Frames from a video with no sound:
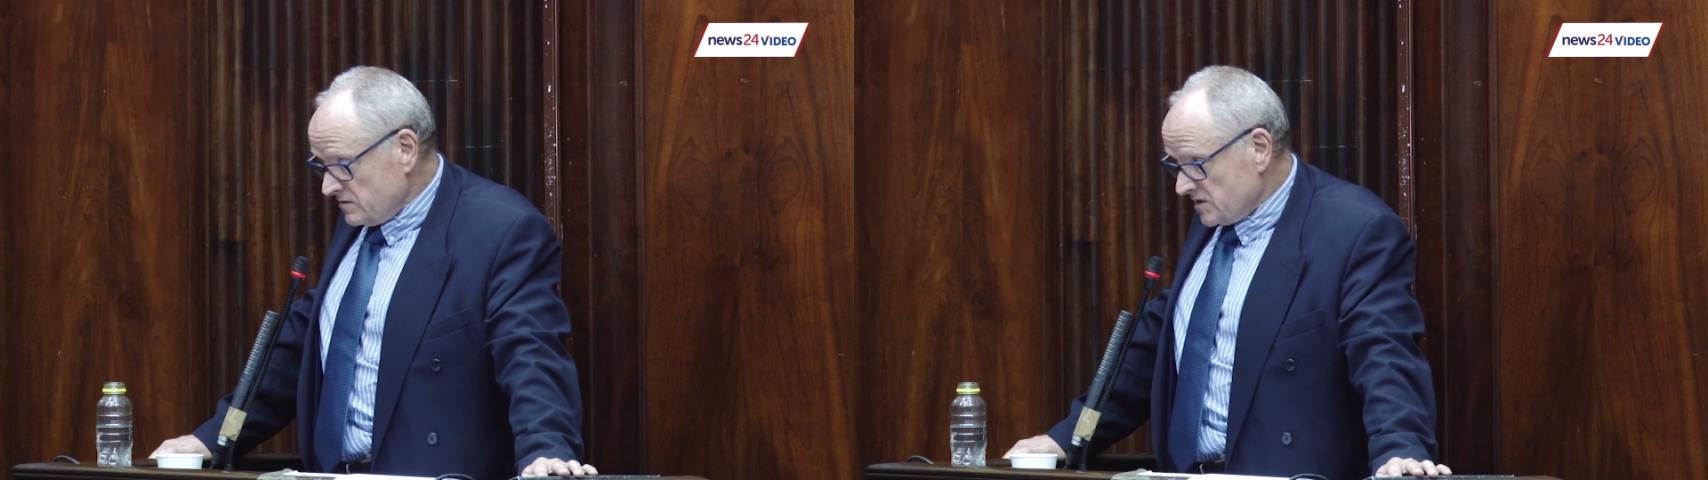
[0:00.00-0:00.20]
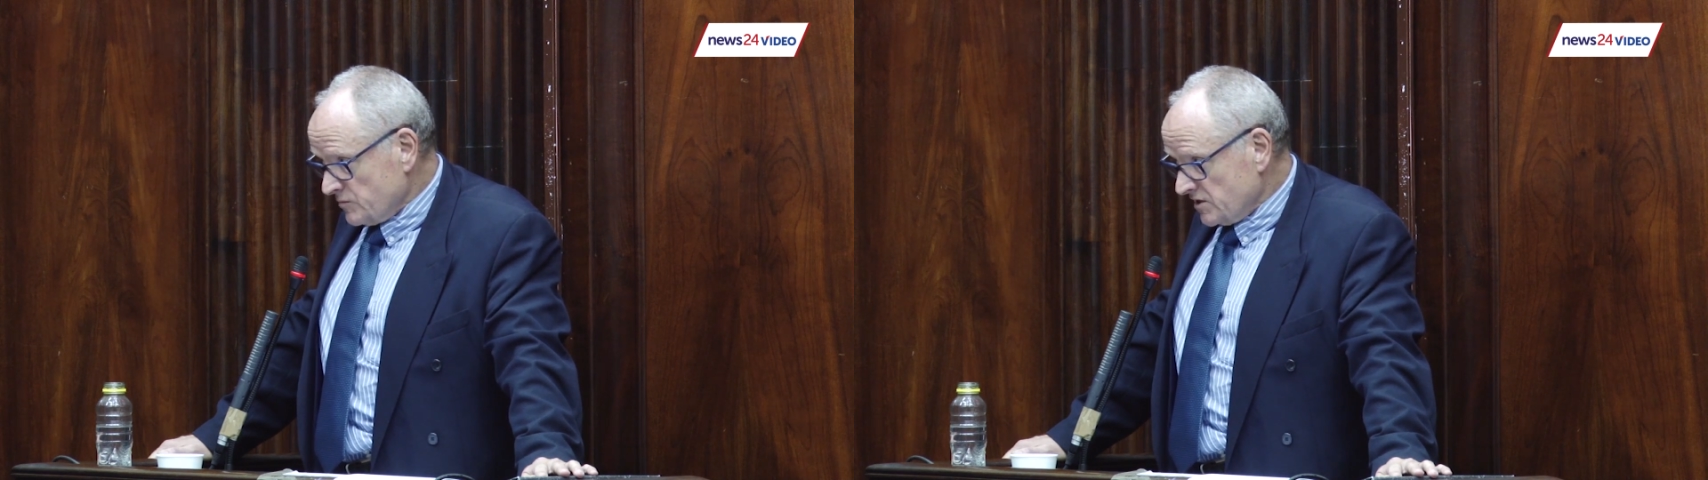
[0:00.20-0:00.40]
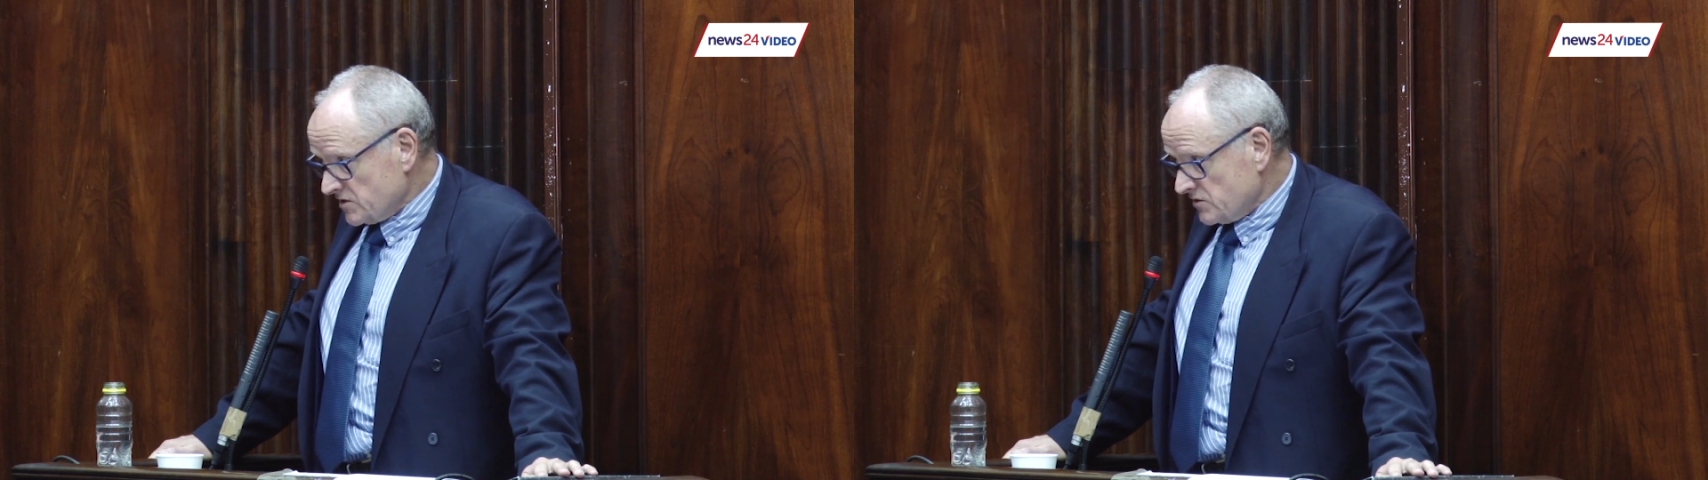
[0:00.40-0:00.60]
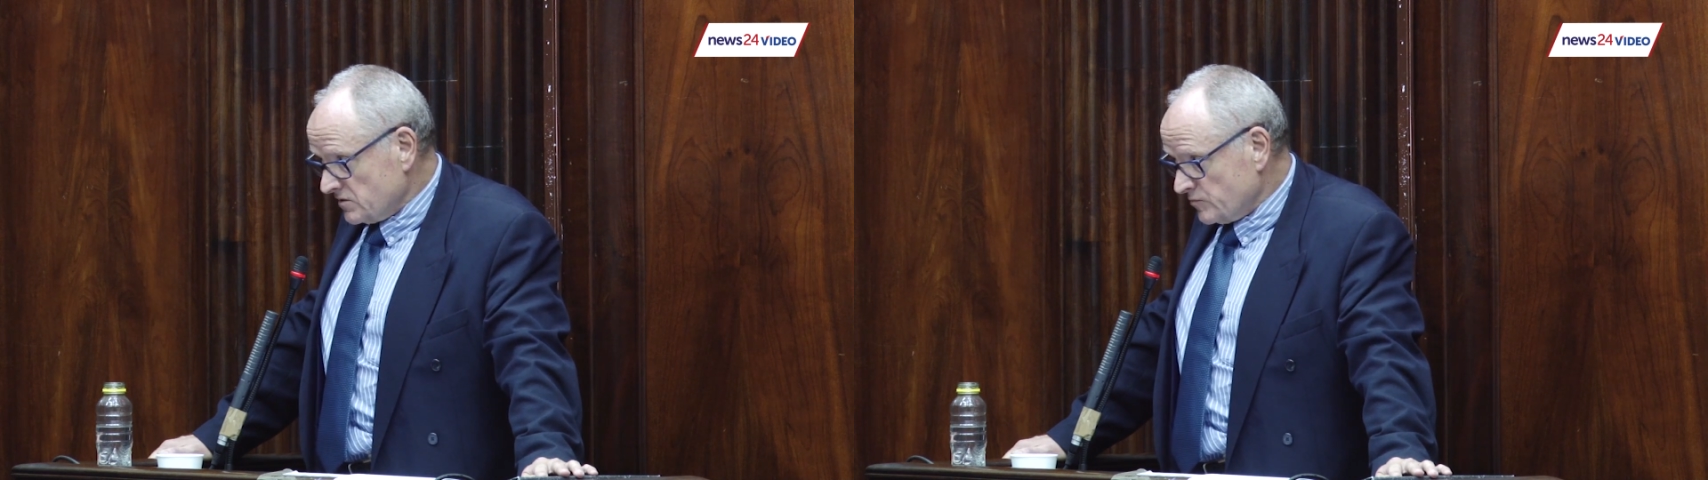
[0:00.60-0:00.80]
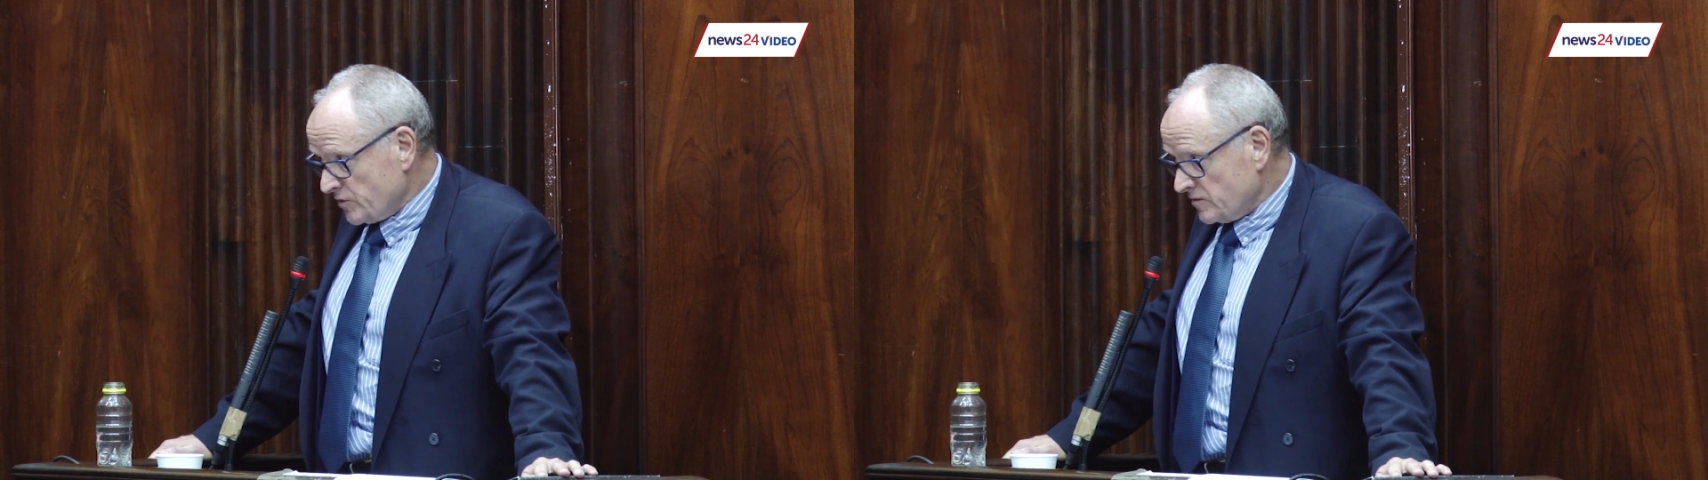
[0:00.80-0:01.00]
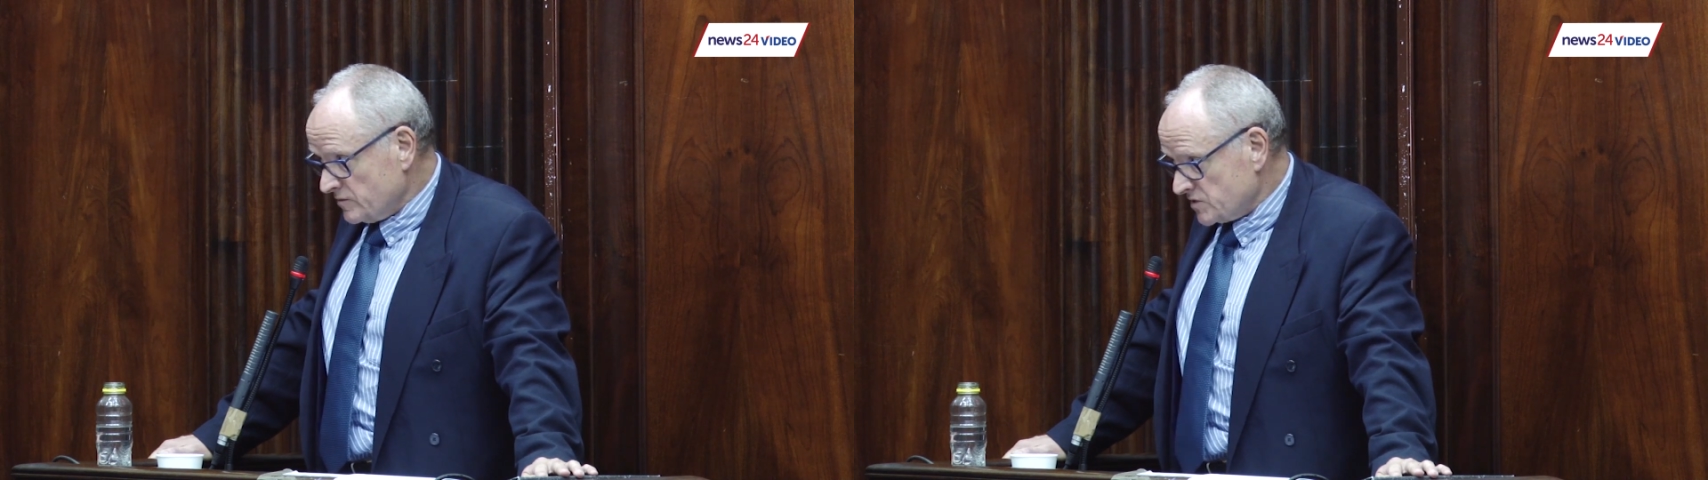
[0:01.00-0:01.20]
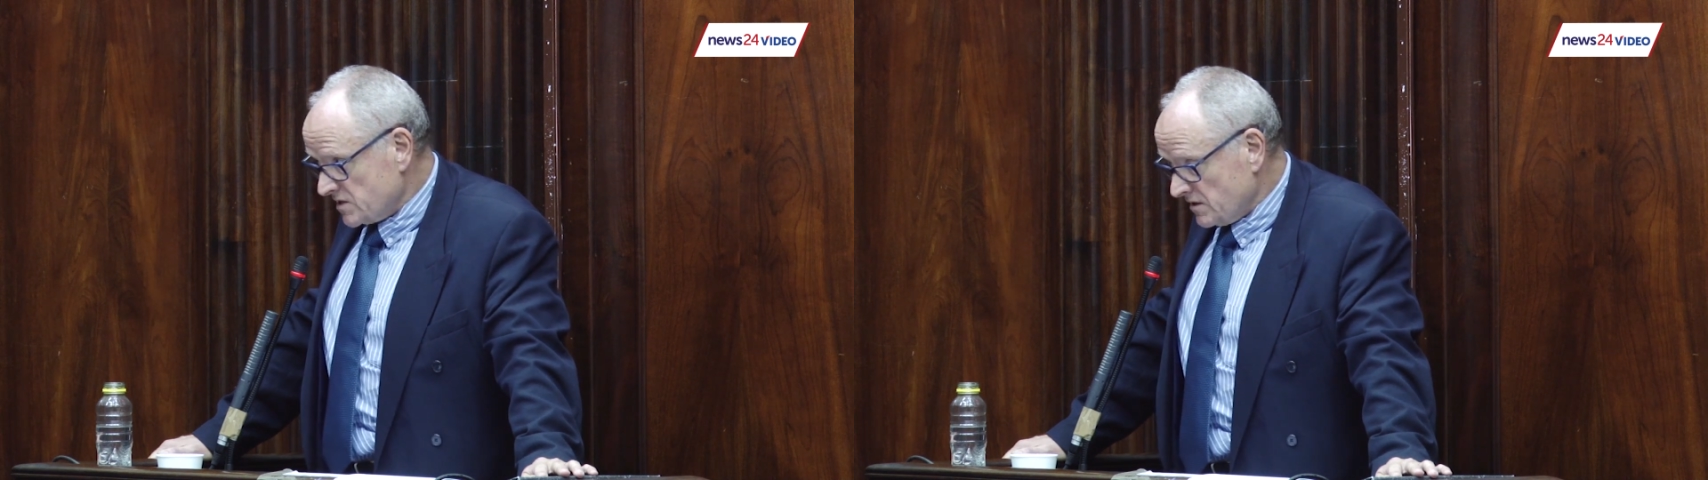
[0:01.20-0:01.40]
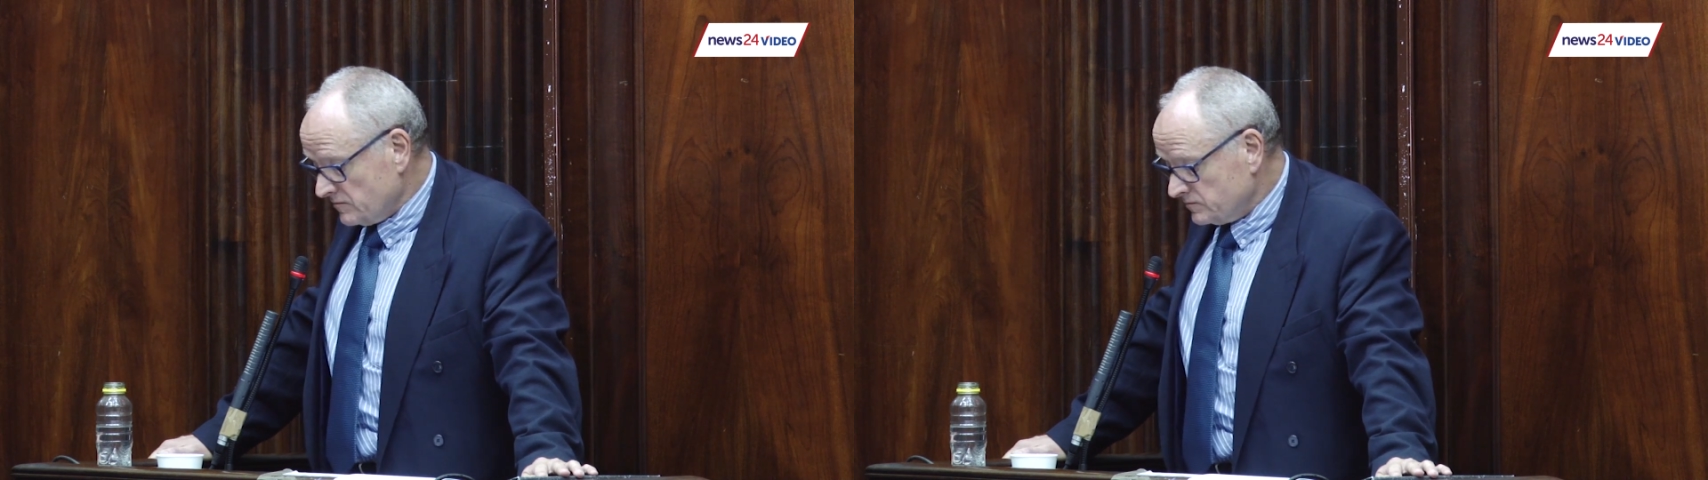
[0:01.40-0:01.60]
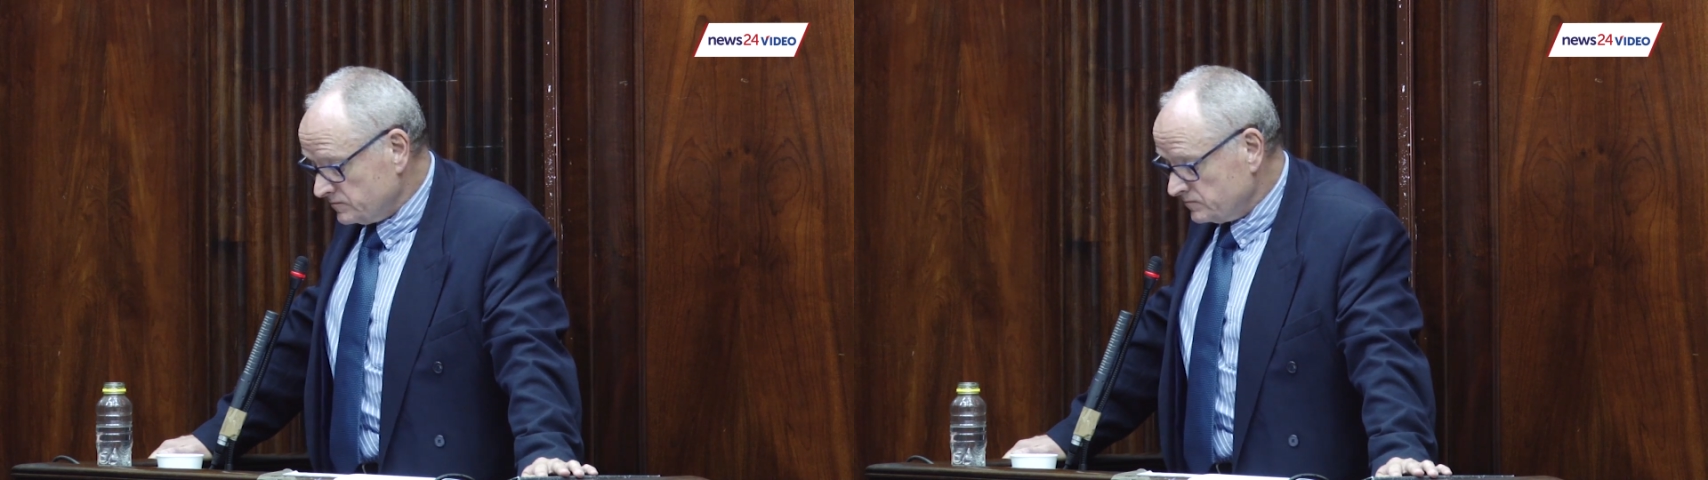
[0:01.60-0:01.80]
some internal problems there.